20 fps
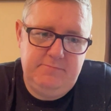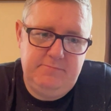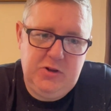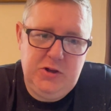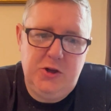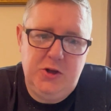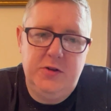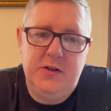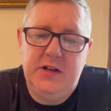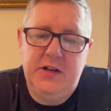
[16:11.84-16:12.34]

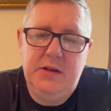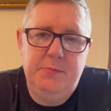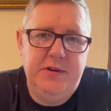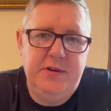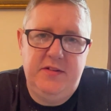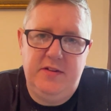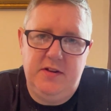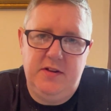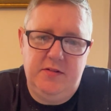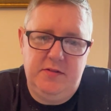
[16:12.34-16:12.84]

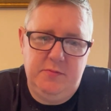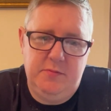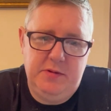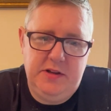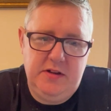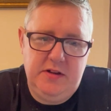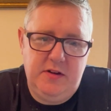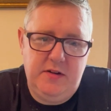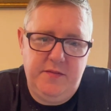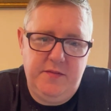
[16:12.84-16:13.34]
unanimity on. We
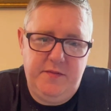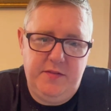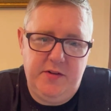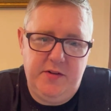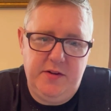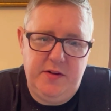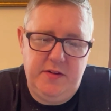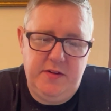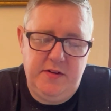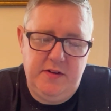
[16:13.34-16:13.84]
can't
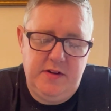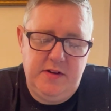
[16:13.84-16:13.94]
find